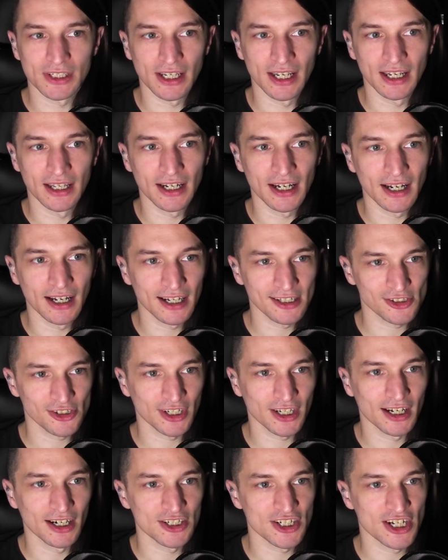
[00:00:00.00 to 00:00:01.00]
and I actually
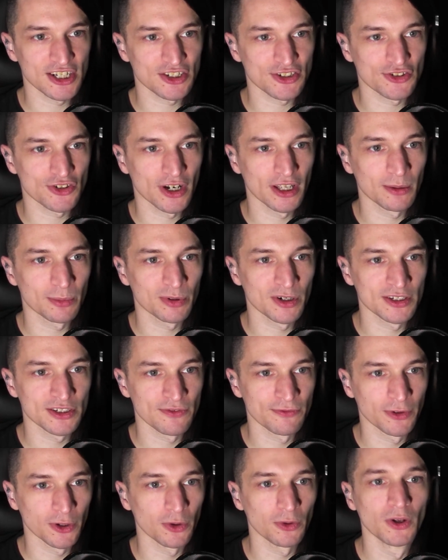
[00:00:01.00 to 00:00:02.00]
got a chance to try the
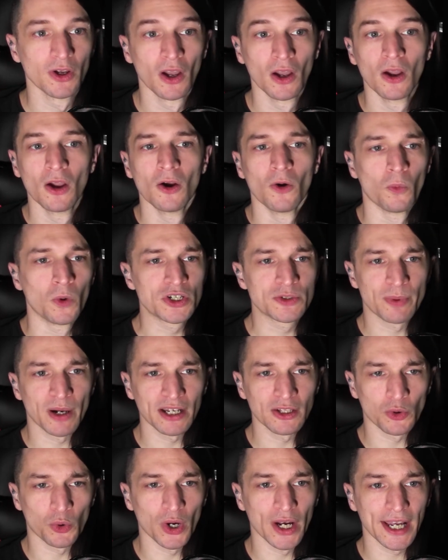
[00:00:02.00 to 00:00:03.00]
prison food, which, by
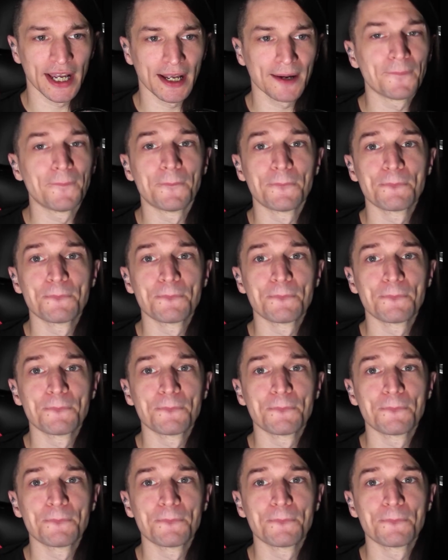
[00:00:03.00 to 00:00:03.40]
the way,